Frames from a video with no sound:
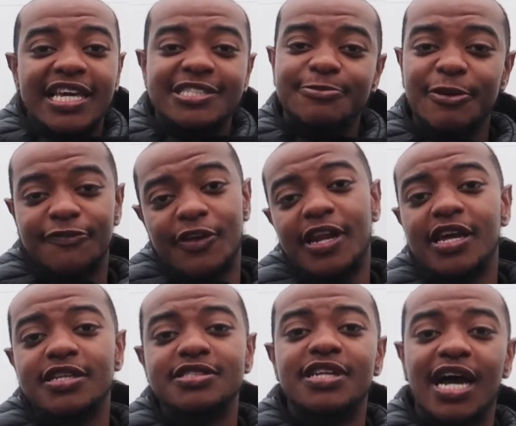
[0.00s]
can't speak for
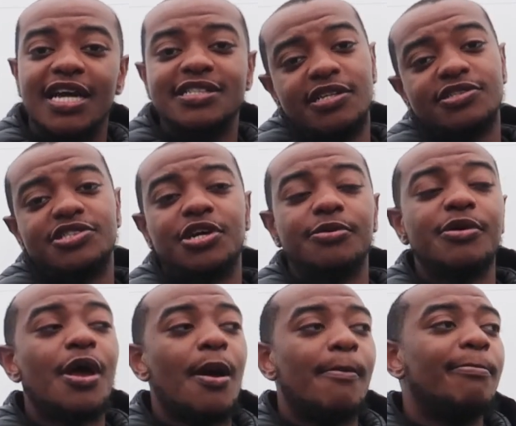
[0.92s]
any other Dodge dealership,
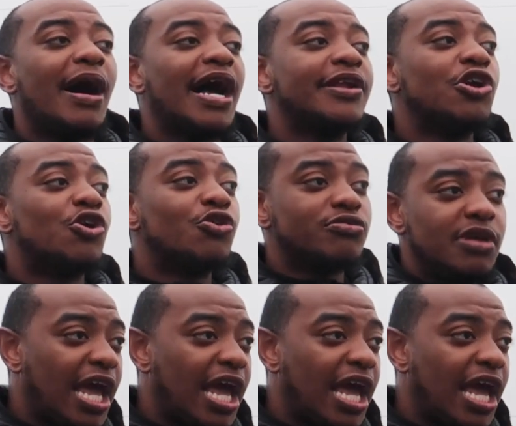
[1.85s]
but I know